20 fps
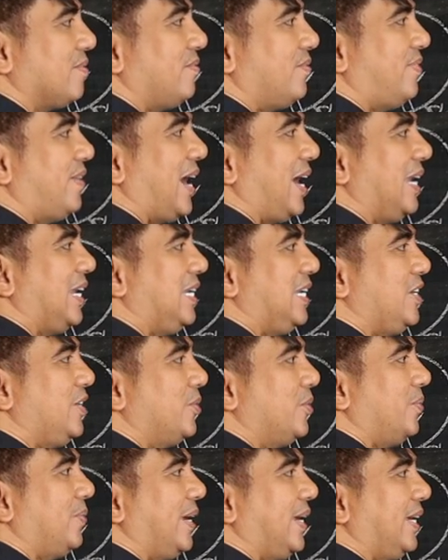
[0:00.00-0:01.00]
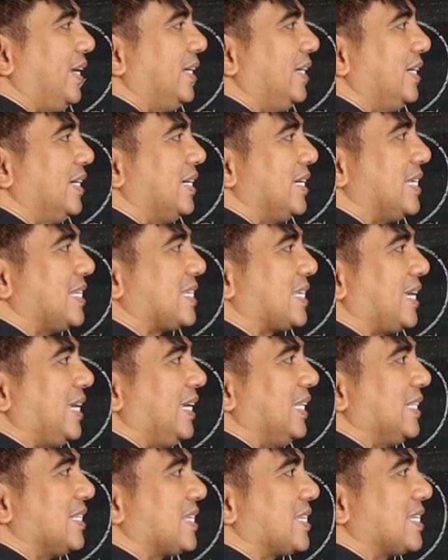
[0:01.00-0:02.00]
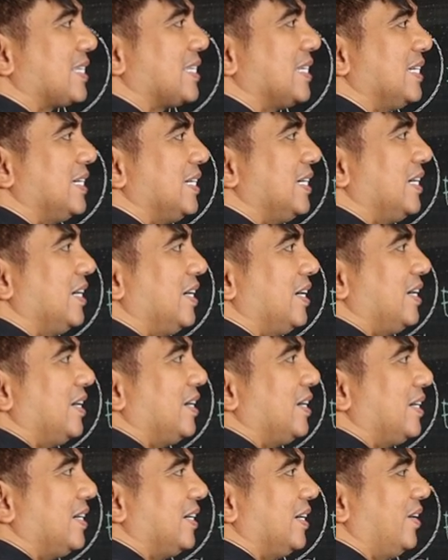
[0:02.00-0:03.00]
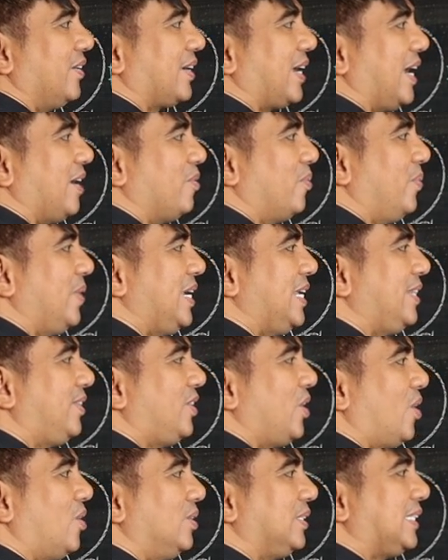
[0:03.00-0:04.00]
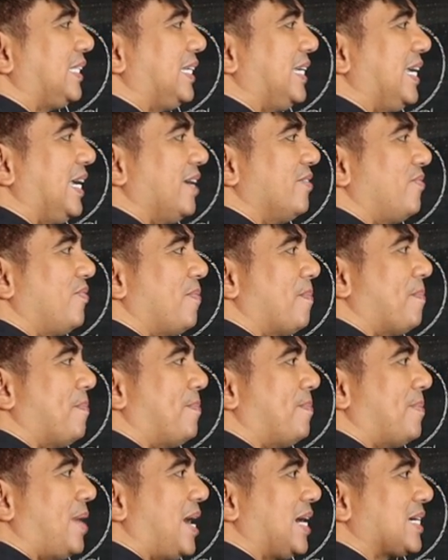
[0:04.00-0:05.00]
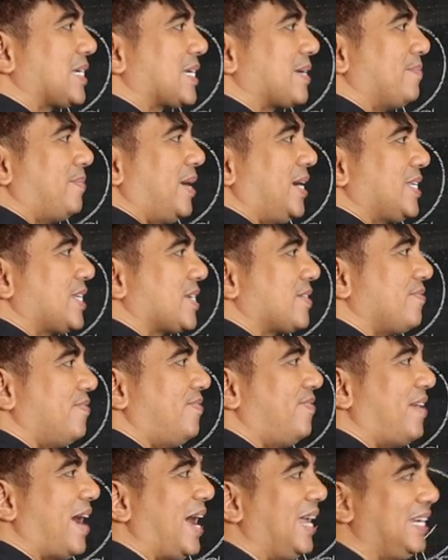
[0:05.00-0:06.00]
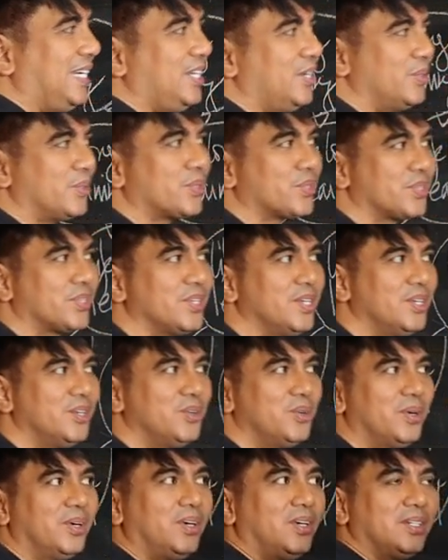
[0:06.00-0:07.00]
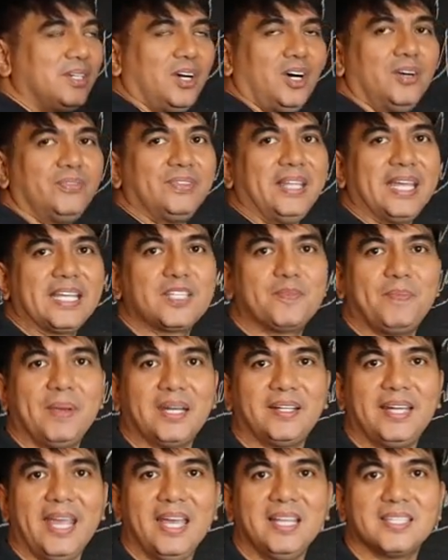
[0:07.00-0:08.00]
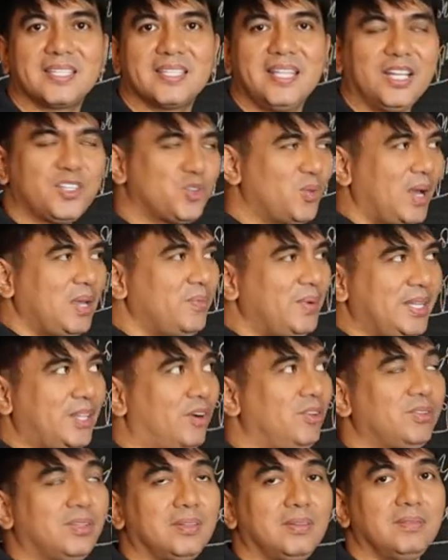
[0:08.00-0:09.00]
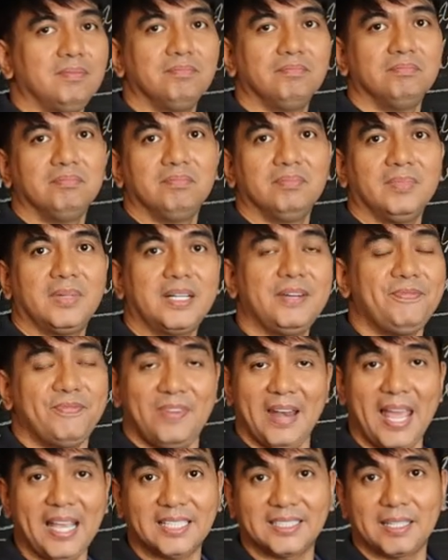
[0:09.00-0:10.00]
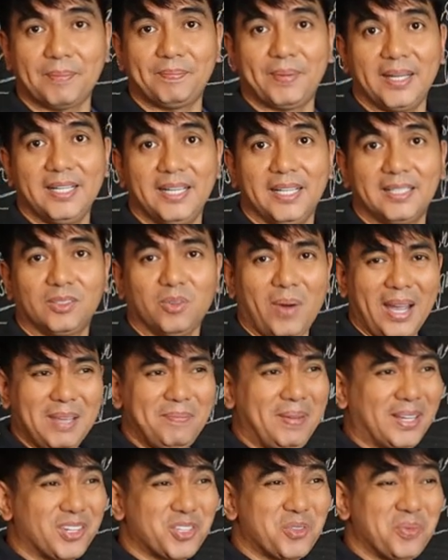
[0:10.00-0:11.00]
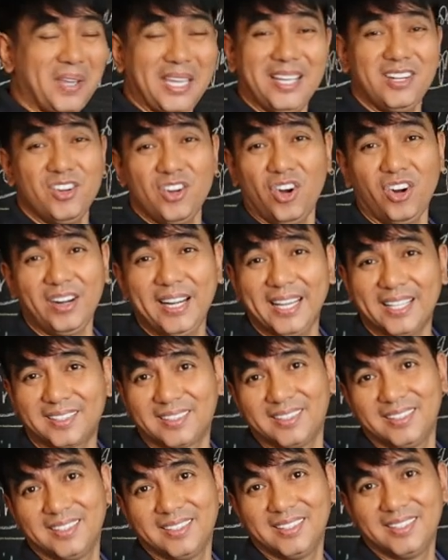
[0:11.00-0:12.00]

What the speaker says: Valuing skills. Okay, we don't give much values of the experience. That's why we don't reflect upon it. Why? Because we ignore it.